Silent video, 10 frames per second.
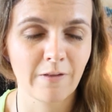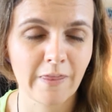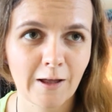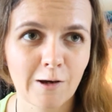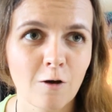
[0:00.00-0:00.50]
I
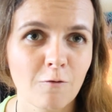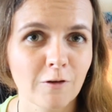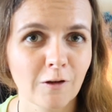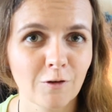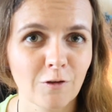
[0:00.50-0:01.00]
think a lot of us
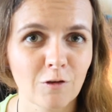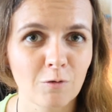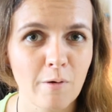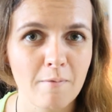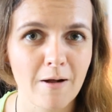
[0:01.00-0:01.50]
can do this the
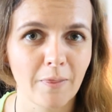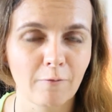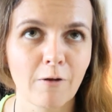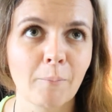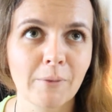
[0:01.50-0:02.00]
wrong way around.
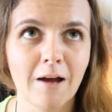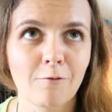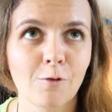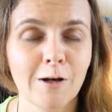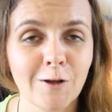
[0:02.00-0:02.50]
Think, right, I'm going to have
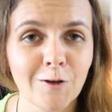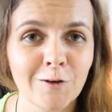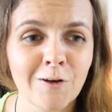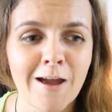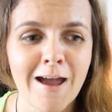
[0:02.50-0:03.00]
a really good